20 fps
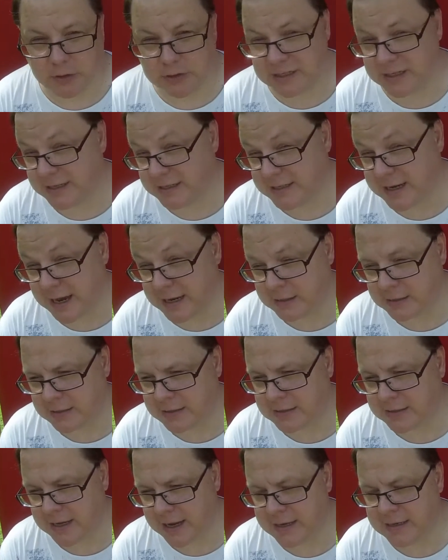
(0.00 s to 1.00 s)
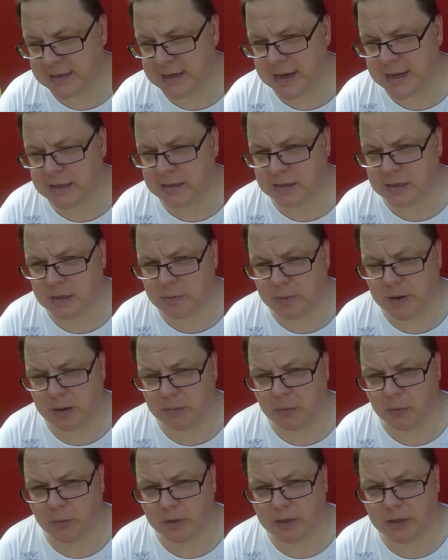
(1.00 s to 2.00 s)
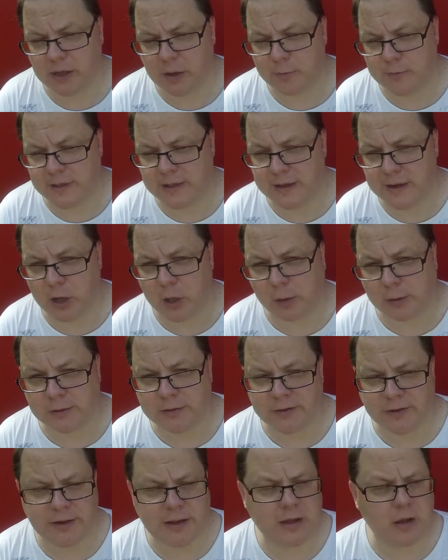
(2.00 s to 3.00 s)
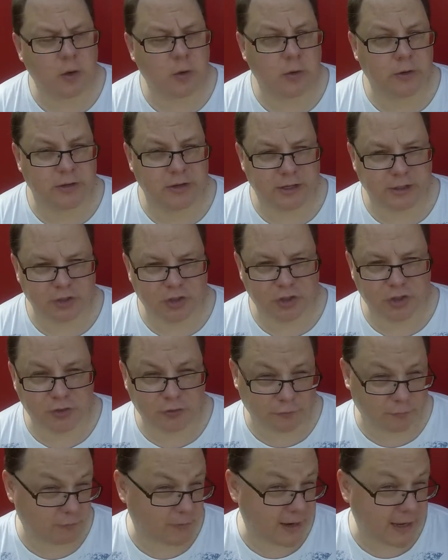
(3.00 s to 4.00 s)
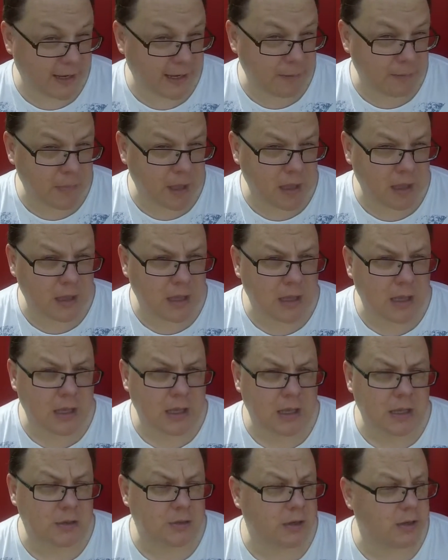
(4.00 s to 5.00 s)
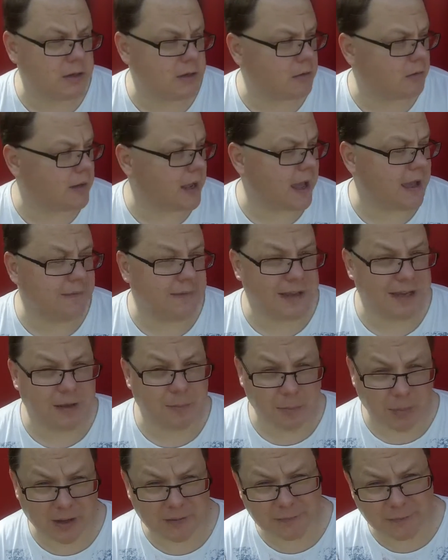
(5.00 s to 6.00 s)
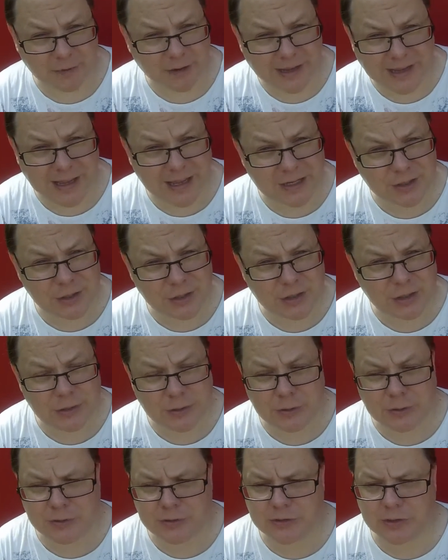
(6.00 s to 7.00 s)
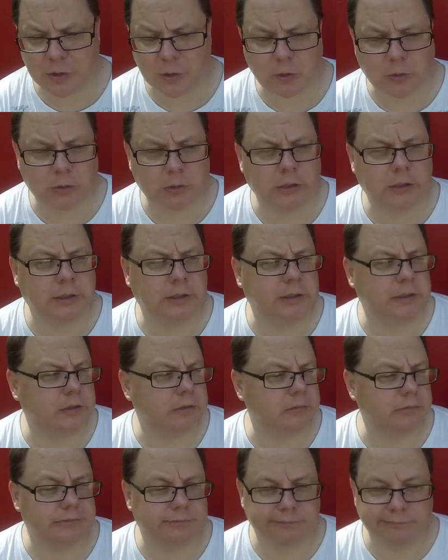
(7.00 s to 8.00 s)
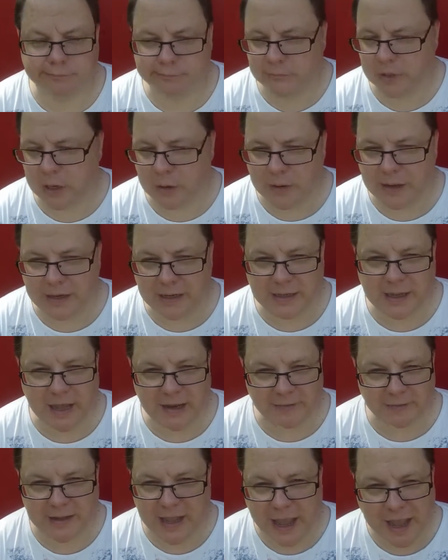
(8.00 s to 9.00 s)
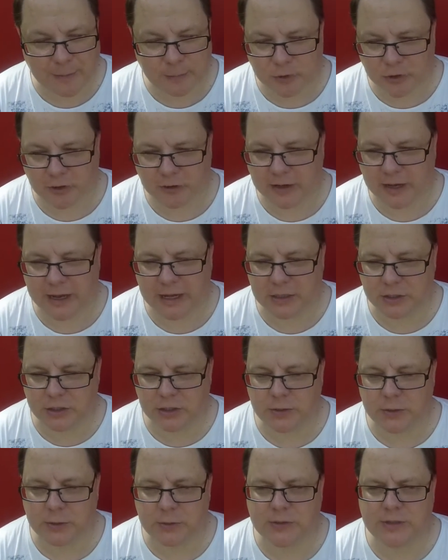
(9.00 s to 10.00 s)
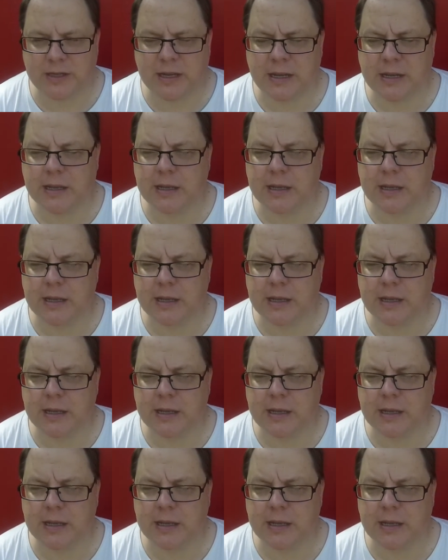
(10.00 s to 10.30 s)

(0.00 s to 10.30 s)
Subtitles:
using a SanDisk, you probably want to go with an Ultra or an Extreme, so you don't have any buffering issues or any kind of capturing issues.